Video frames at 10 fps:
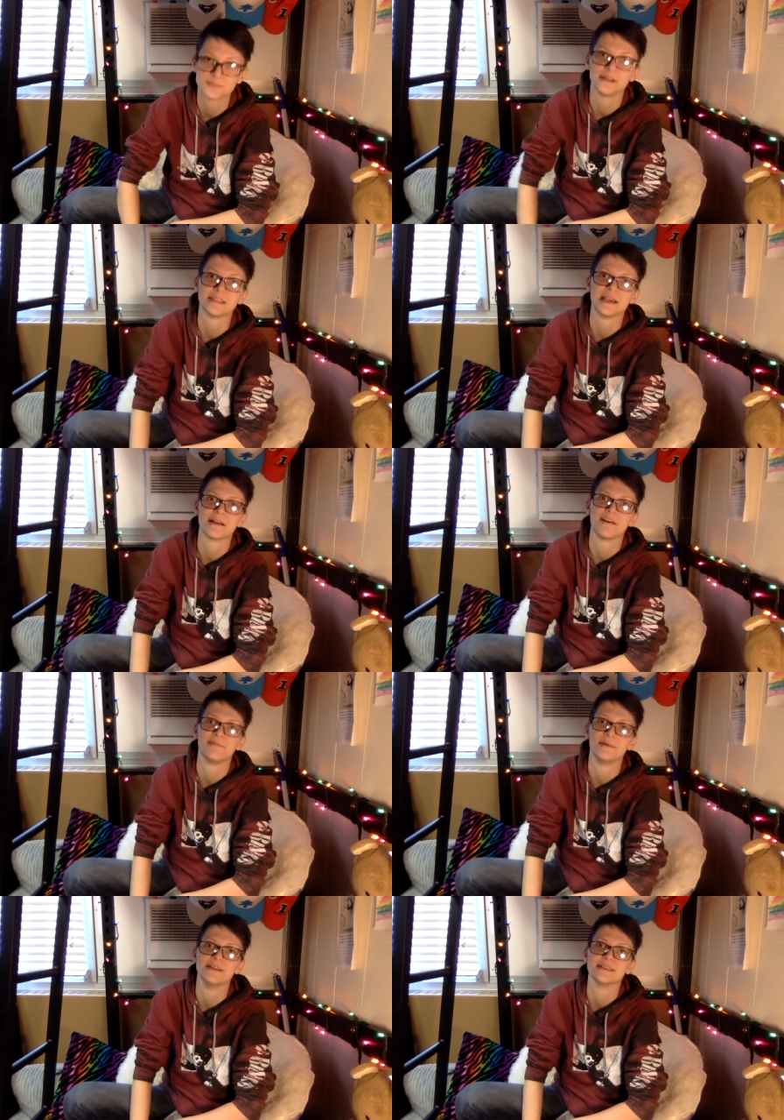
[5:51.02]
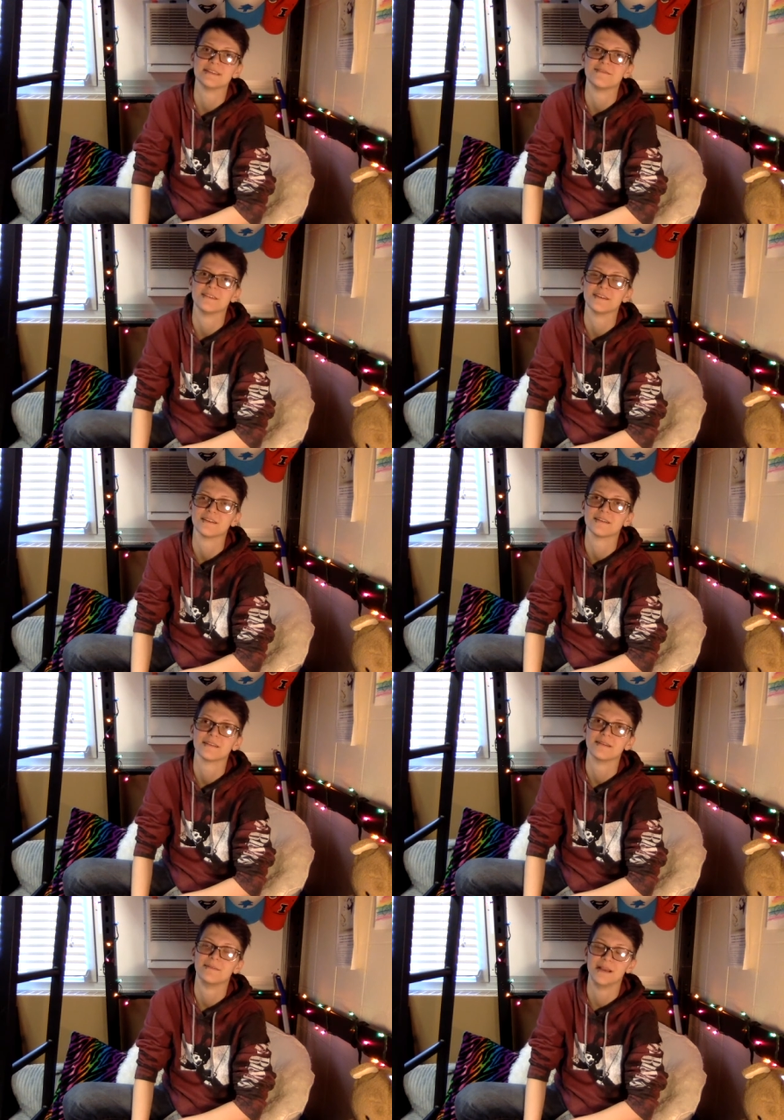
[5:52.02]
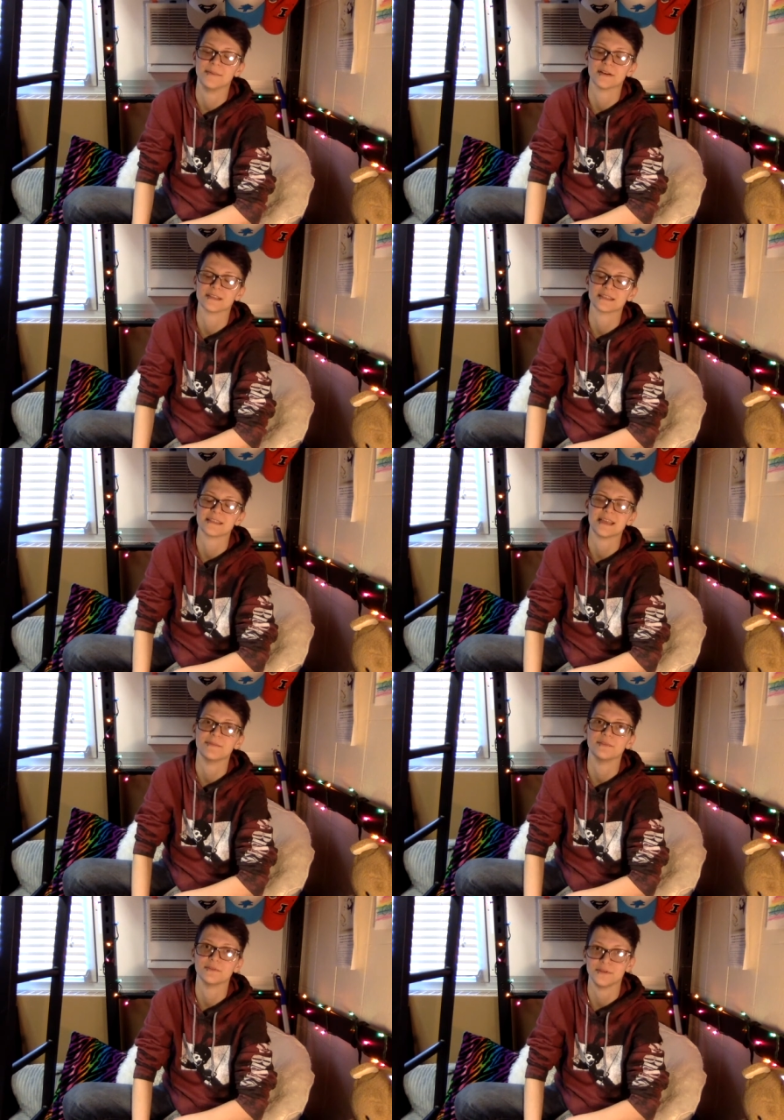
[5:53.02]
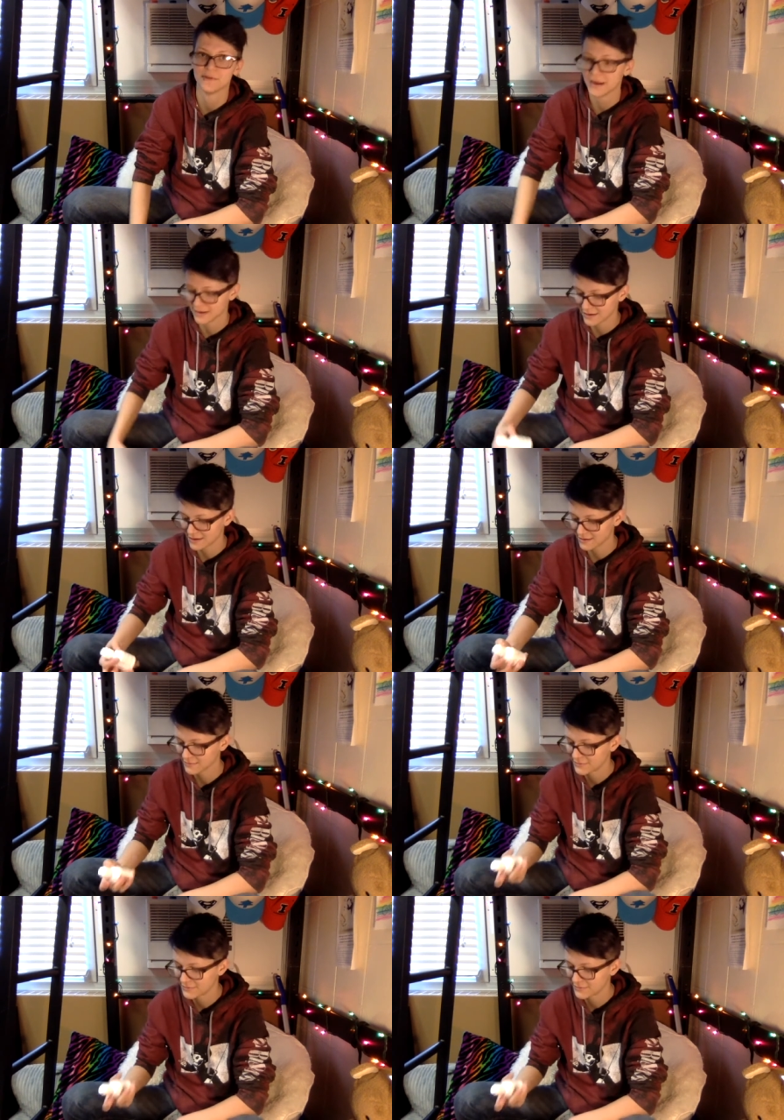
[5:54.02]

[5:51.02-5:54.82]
will take off points if your paper isn't stapled when you hand it in.